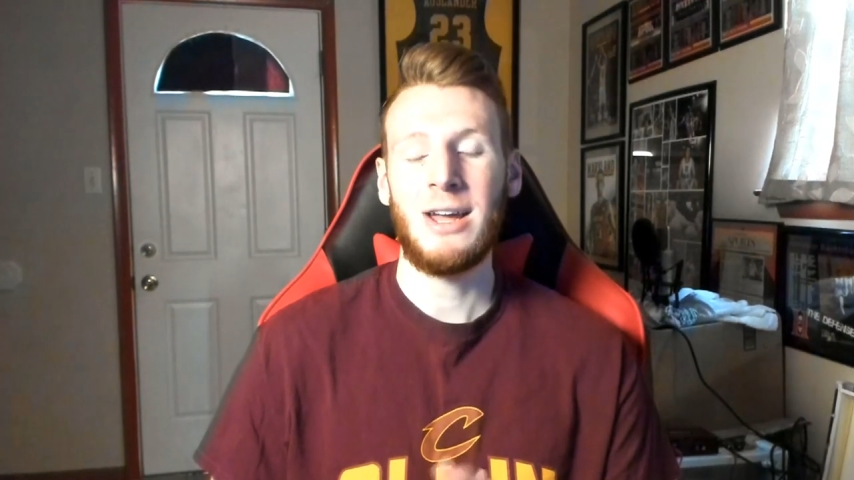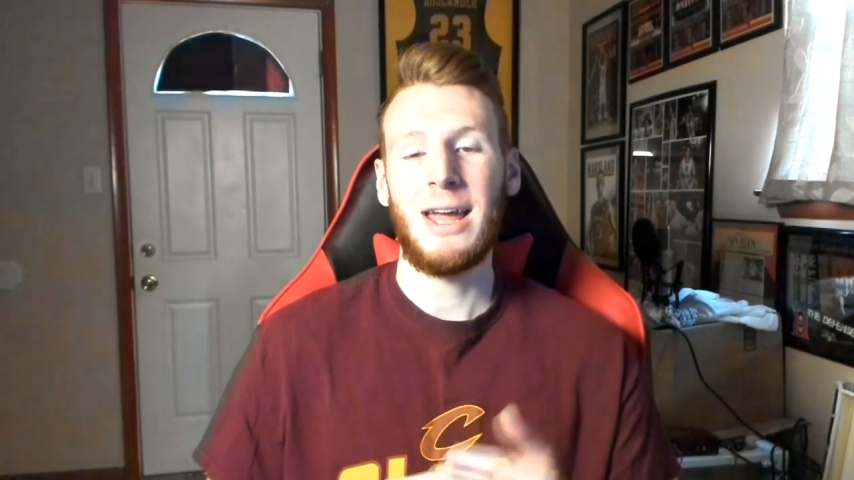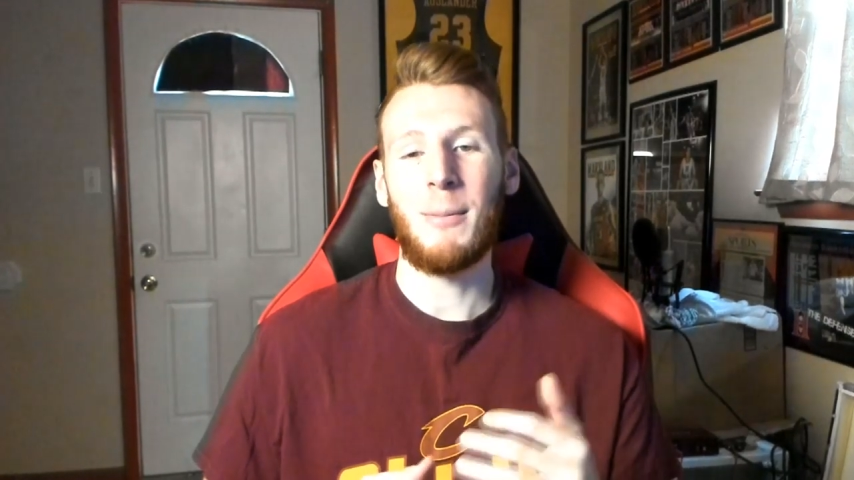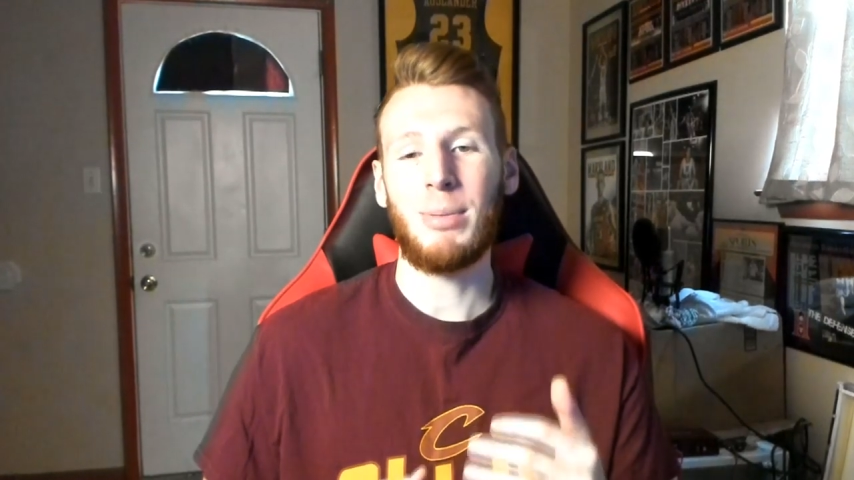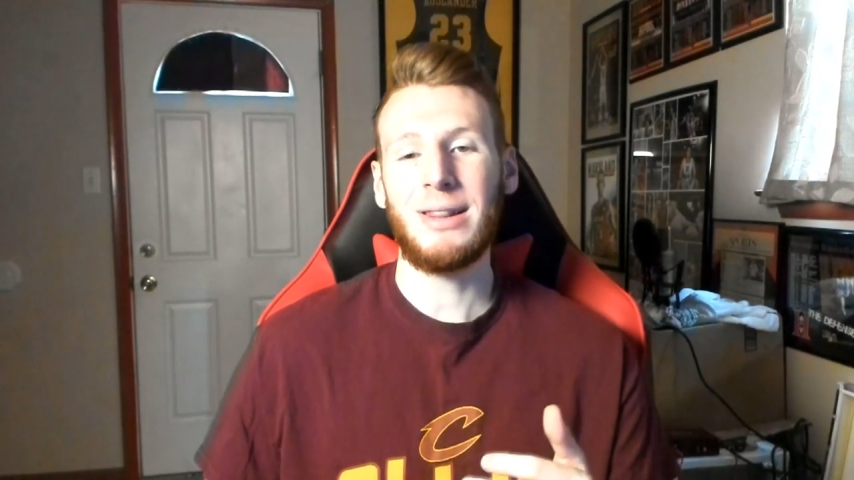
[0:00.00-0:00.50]

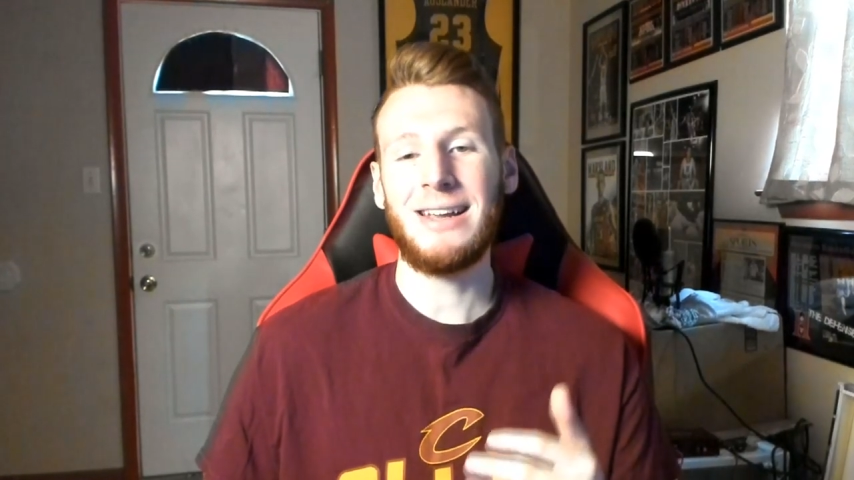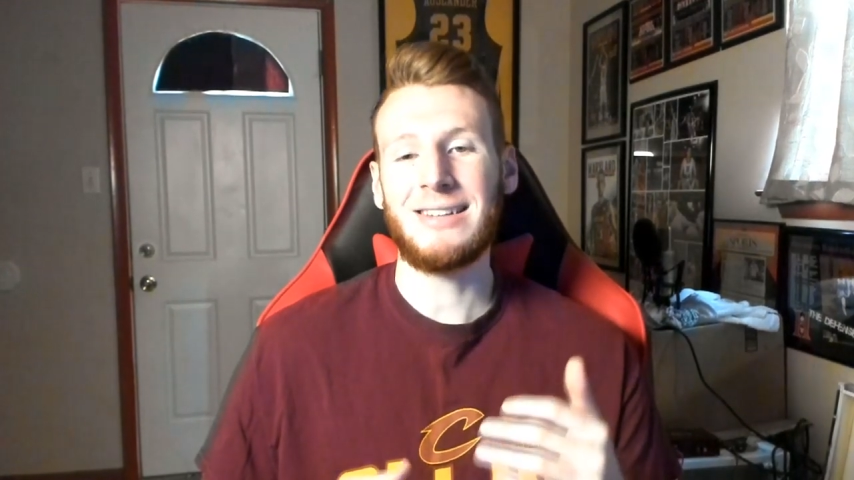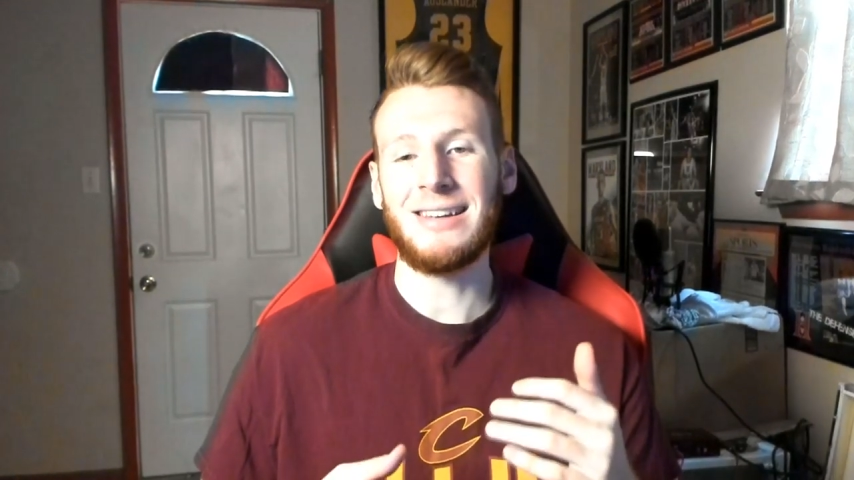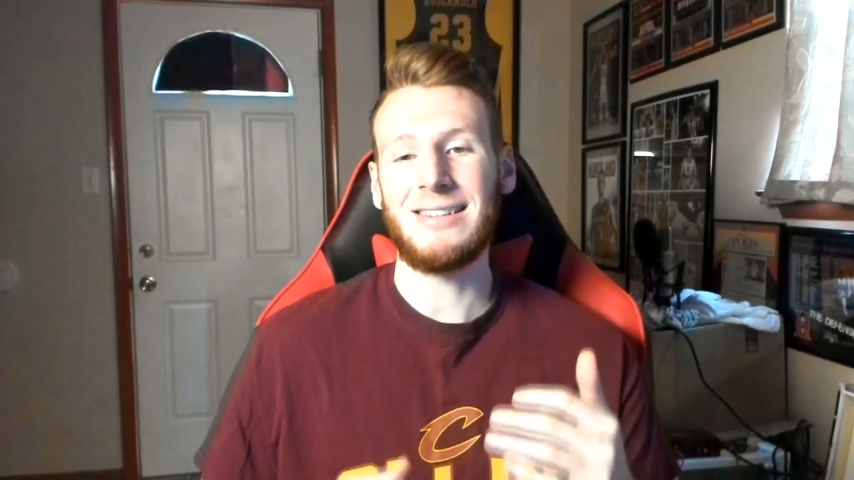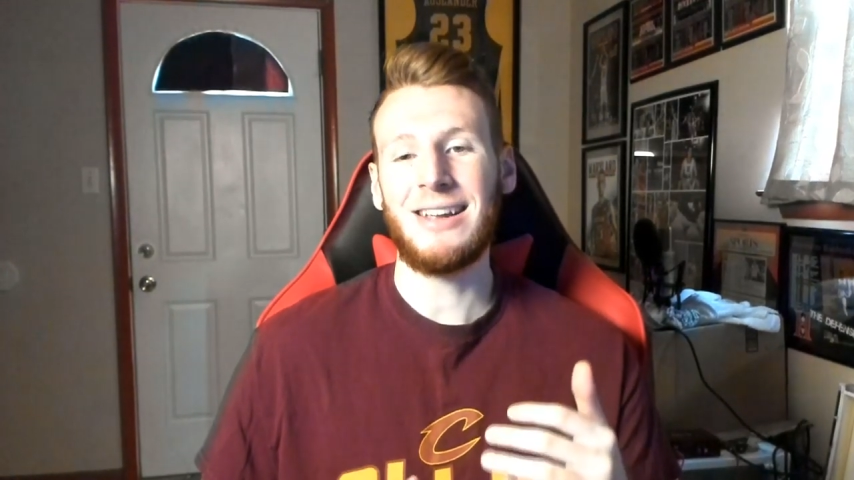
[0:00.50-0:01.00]
and please
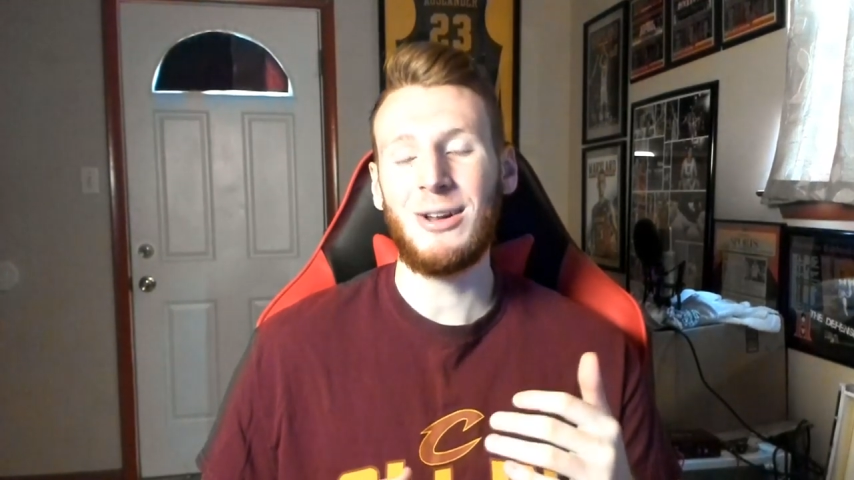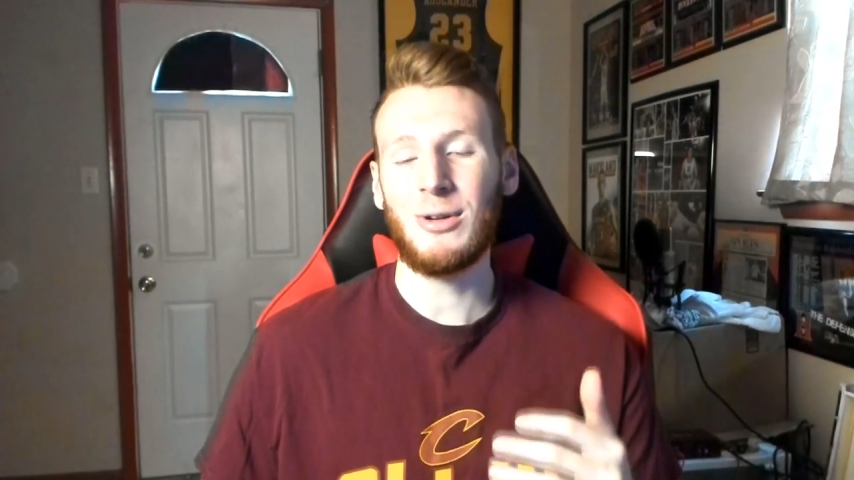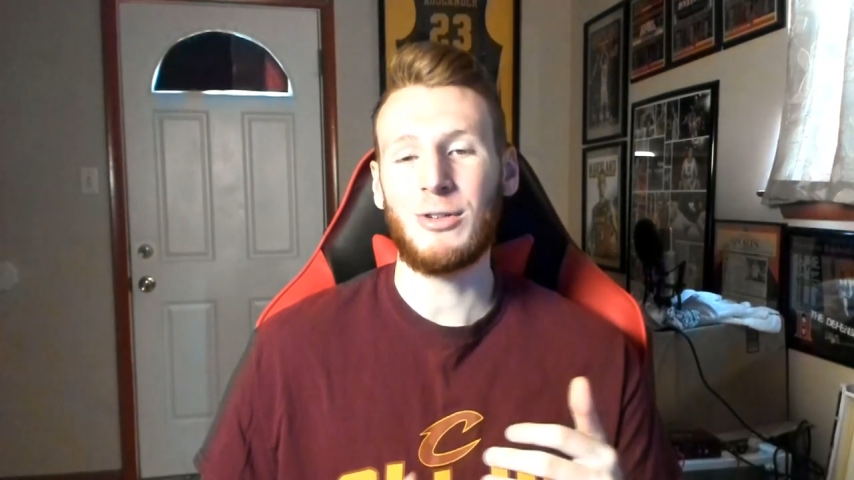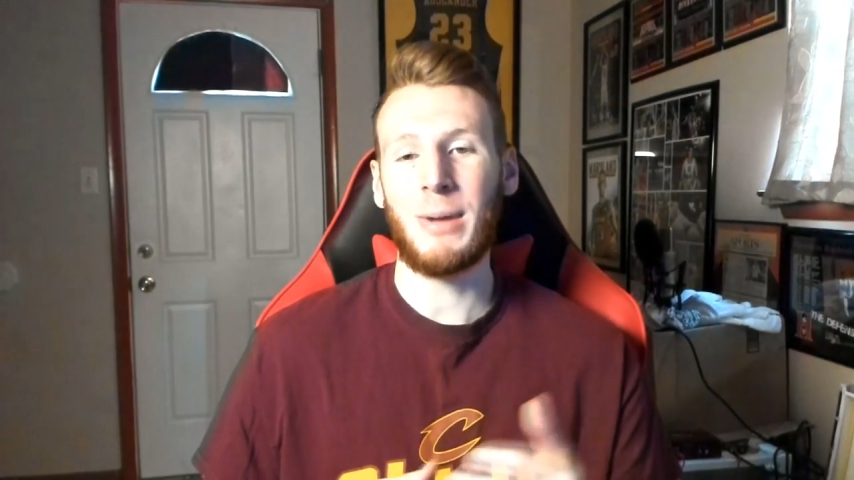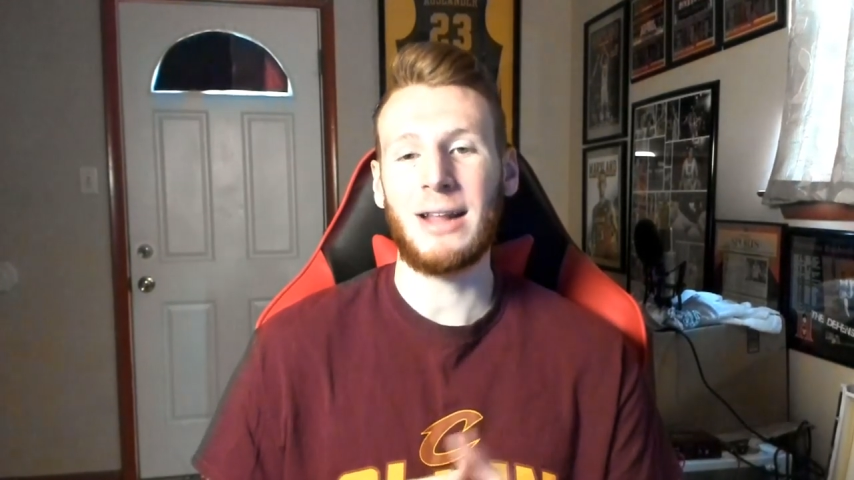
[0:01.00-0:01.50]
continue to
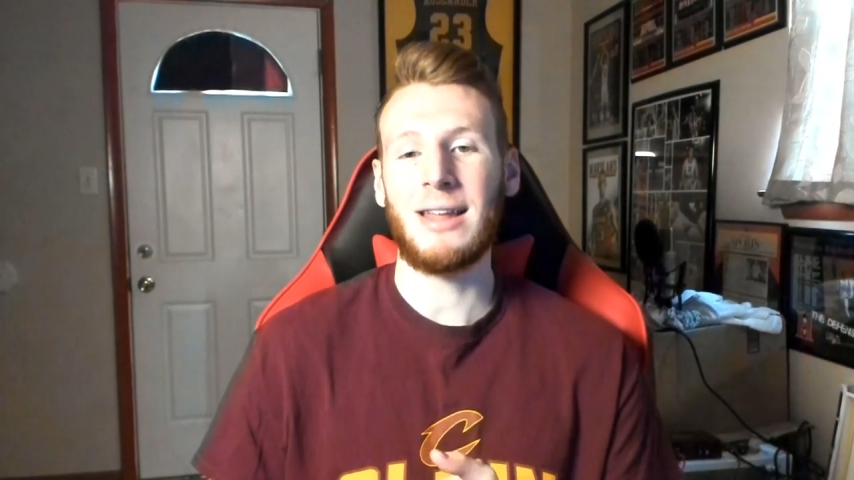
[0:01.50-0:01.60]
smack